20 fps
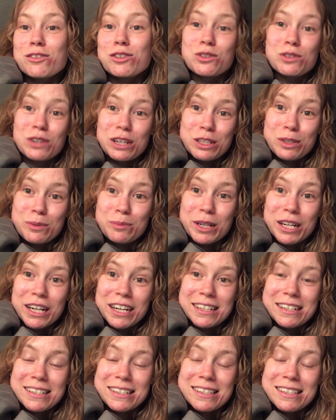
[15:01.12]
stretch
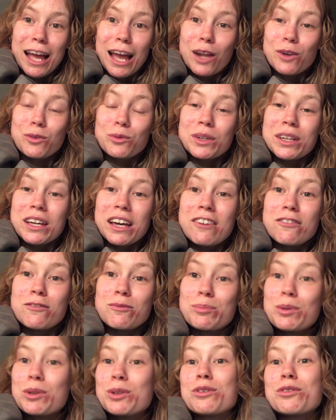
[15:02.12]
marks, and we
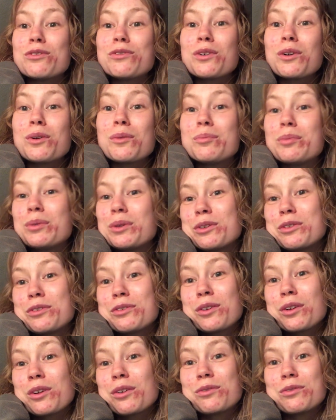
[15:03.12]
have beautiful,
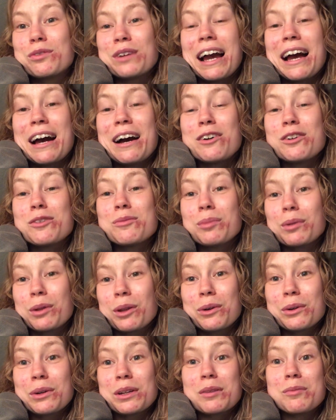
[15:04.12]
beautiful, round,
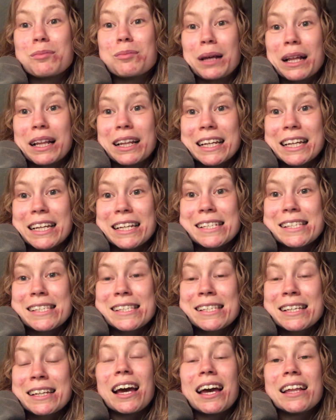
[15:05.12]
bloated
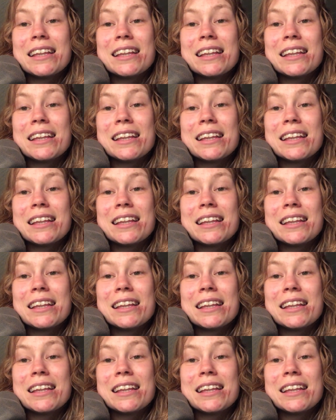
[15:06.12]
bellies.